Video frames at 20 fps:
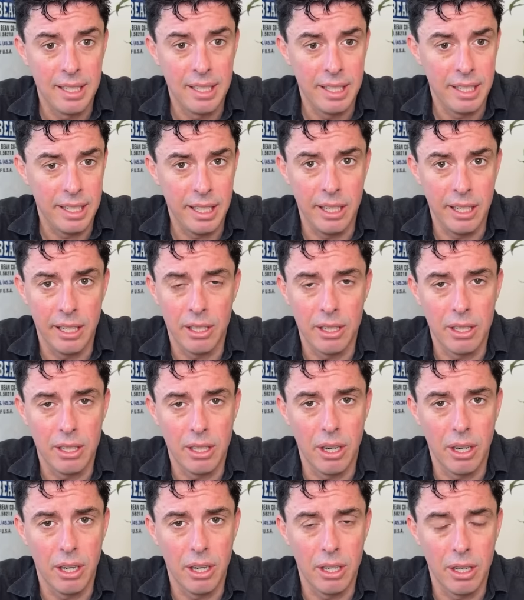here
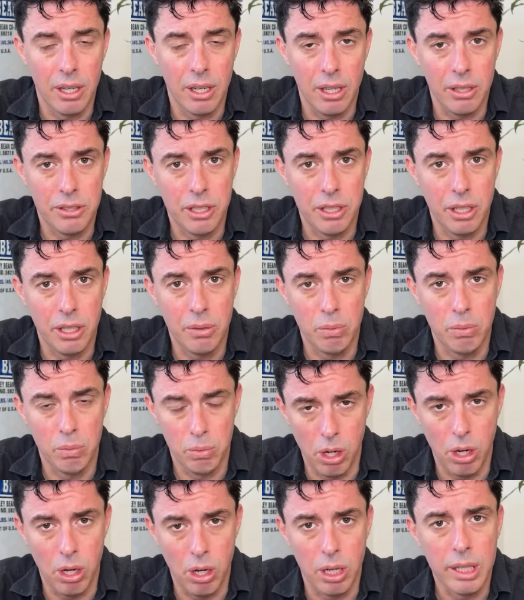are also
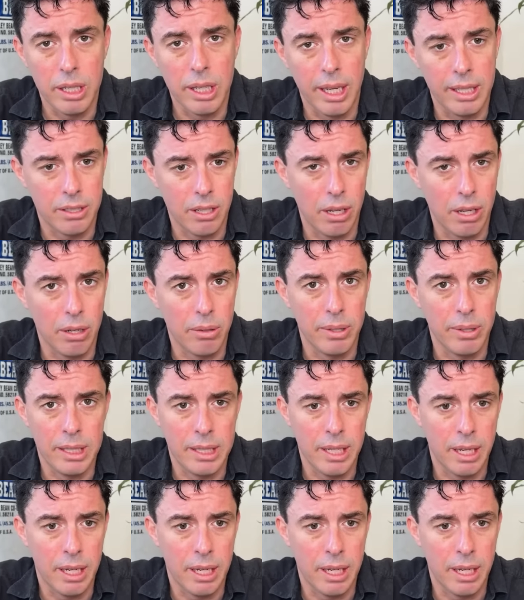wrong, as always.